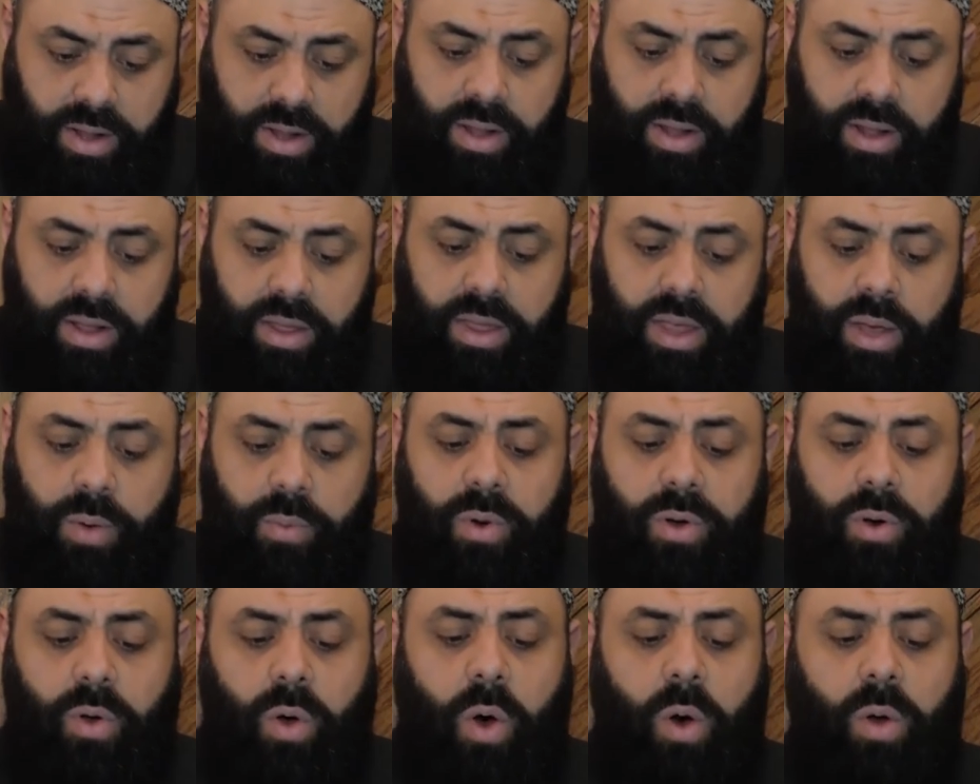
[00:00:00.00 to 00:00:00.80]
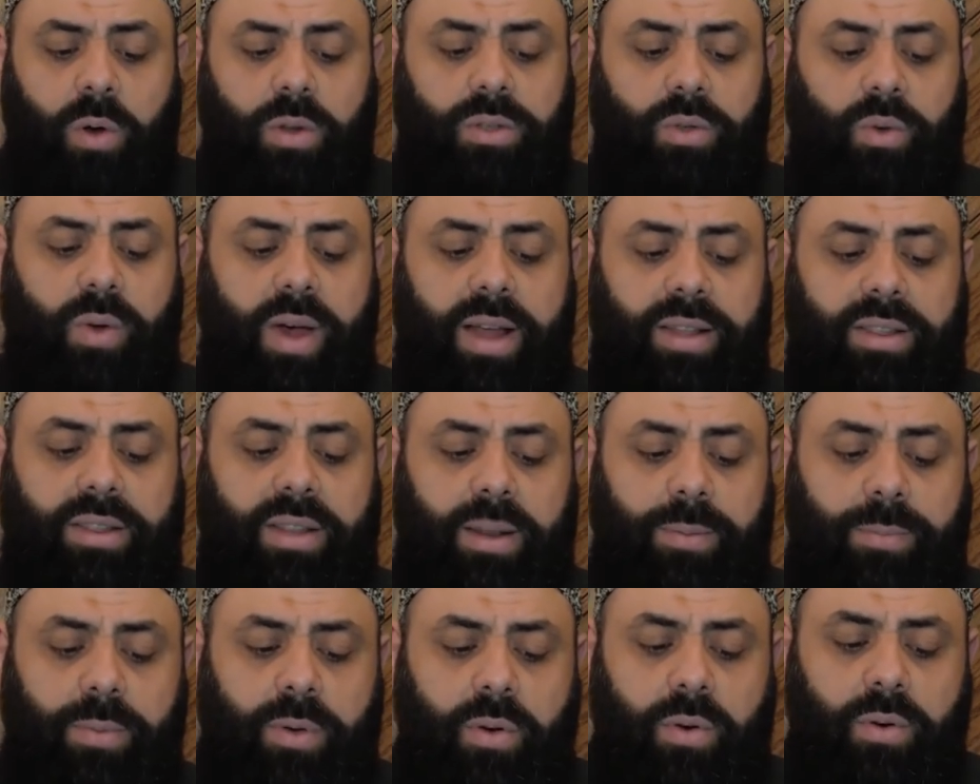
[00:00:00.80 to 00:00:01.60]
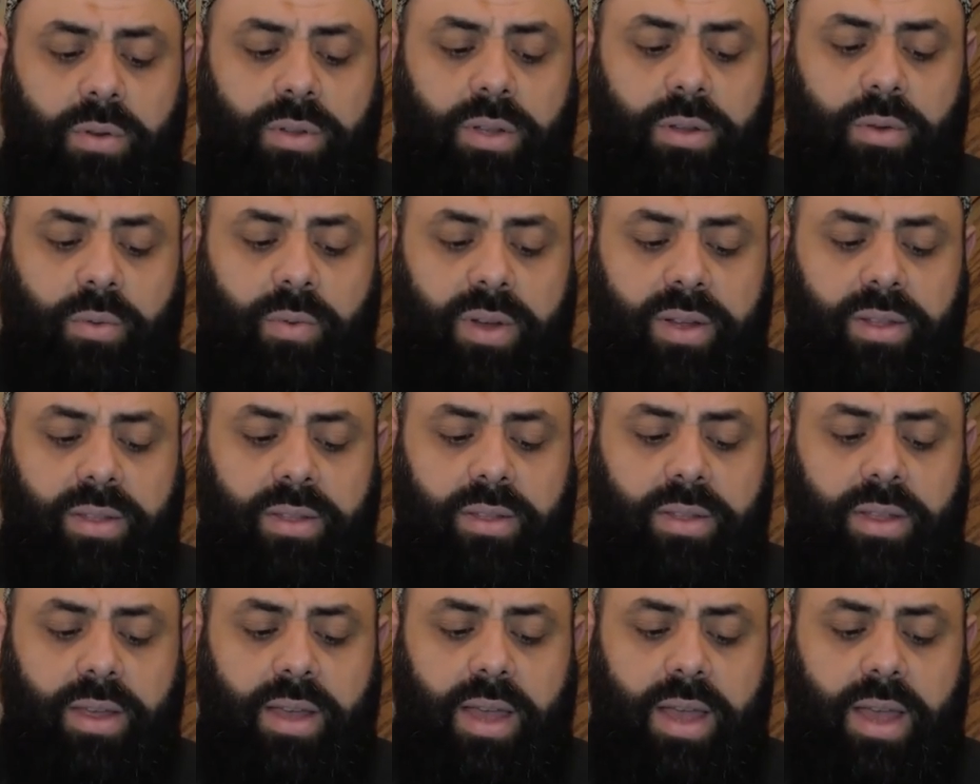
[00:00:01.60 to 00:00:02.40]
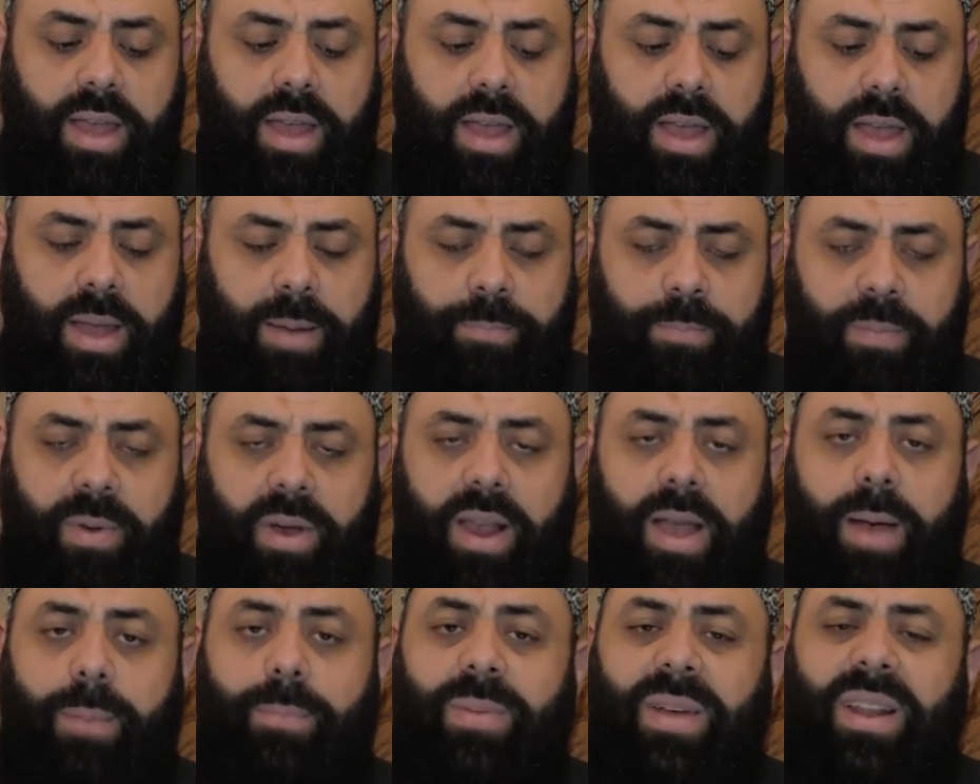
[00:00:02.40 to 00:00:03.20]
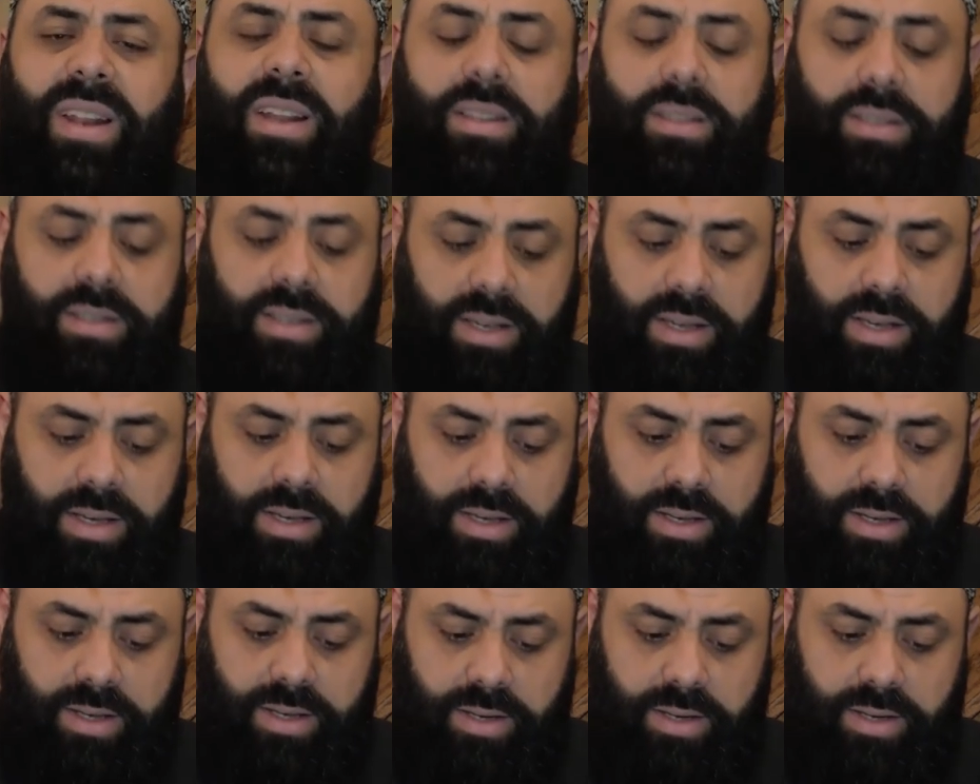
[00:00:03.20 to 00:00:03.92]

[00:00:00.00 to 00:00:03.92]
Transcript: They were also attributed with impeccability.